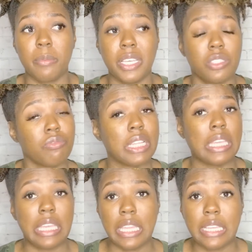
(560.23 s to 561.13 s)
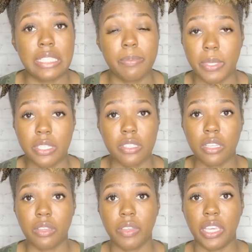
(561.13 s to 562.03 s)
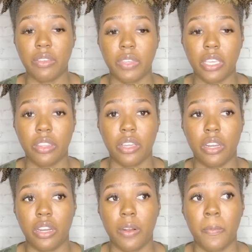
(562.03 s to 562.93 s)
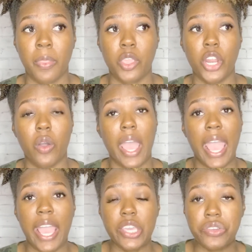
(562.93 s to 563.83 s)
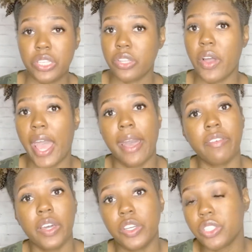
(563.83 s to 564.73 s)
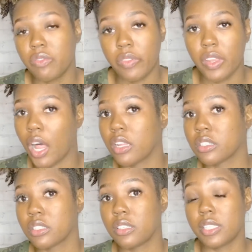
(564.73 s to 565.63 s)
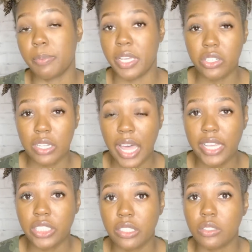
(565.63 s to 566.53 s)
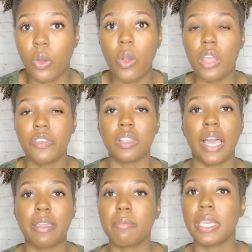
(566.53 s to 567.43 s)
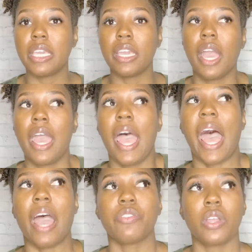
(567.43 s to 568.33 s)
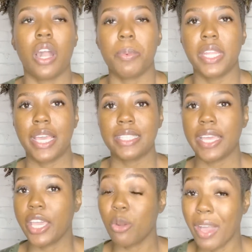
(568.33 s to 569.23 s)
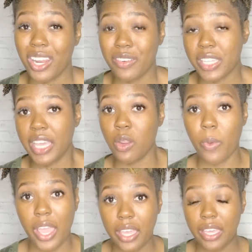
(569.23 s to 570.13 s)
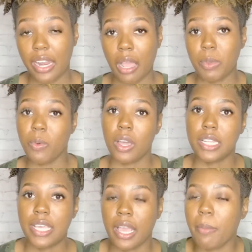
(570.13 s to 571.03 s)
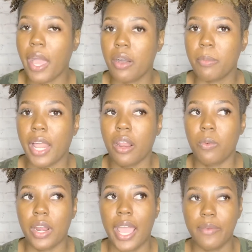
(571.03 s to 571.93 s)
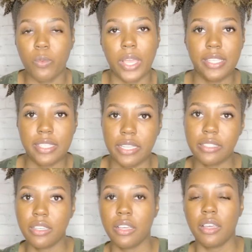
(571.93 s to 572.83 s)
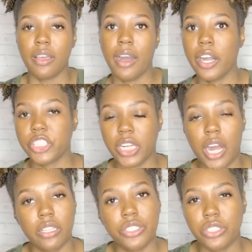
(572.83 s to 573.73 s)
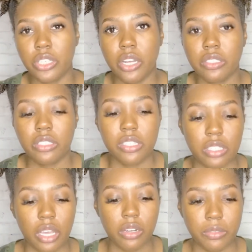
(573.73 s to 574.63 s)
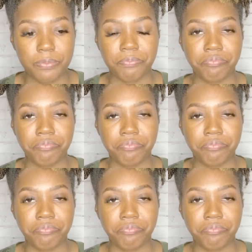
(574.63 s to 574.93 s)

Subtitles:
It's really inexpensive if either, you know, you just don't have $150 to spend on lashes, or if you're like me, after a couple of days, they get on my nerves anyway, and I be wanting to take them out, but I don't want to have wasted $100, you know? So,